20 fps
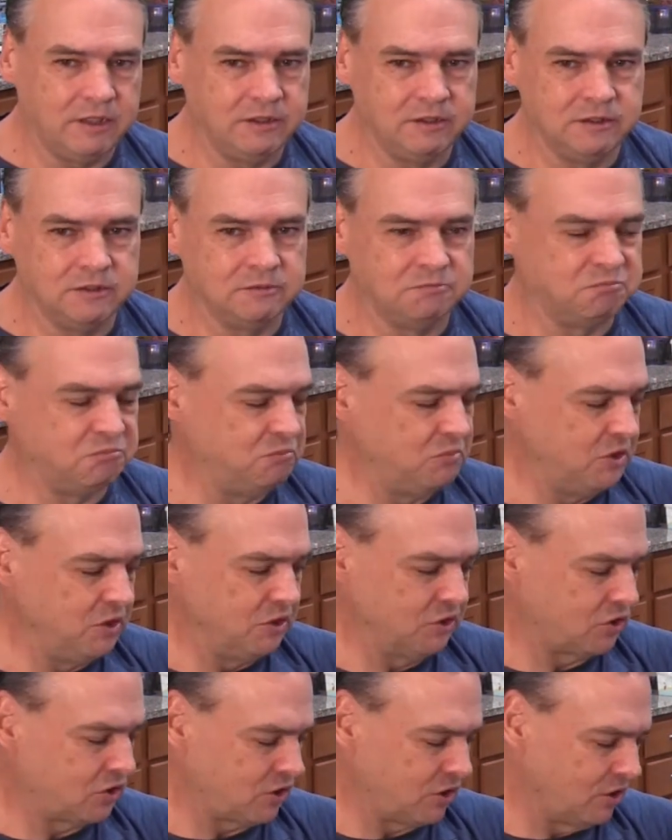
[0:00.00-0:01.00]
you
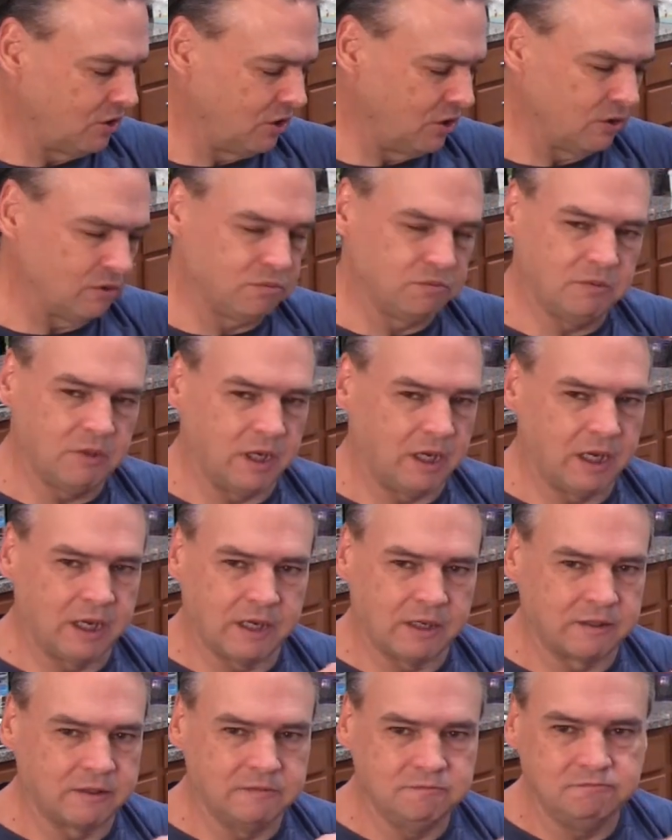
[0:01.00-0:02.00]
still
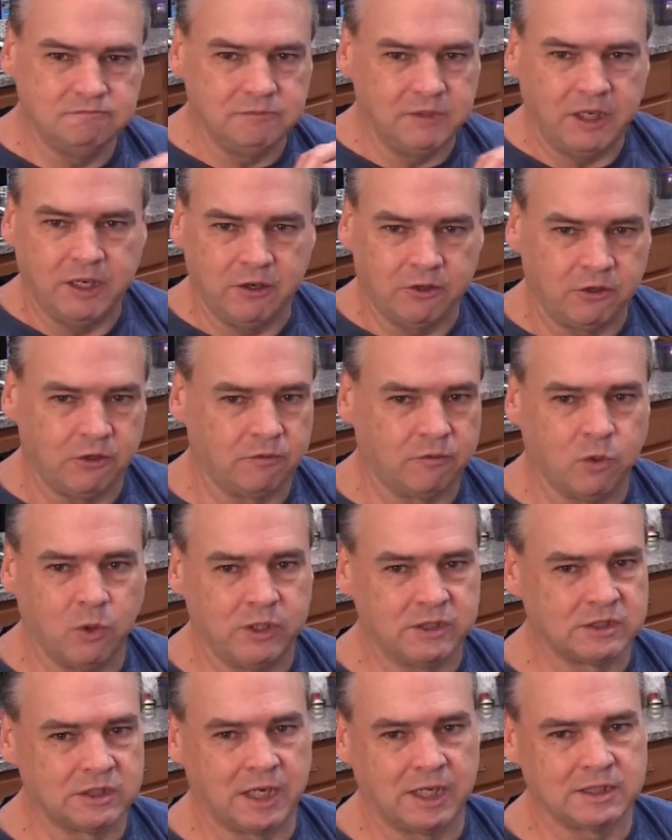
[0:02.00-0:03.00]
hear your
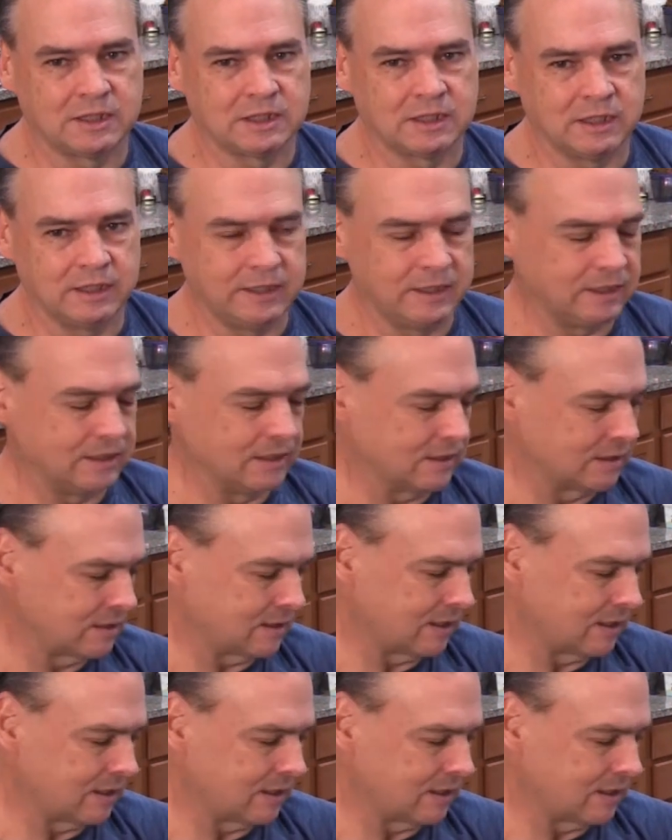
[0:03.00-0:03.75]
voice nice and clean in this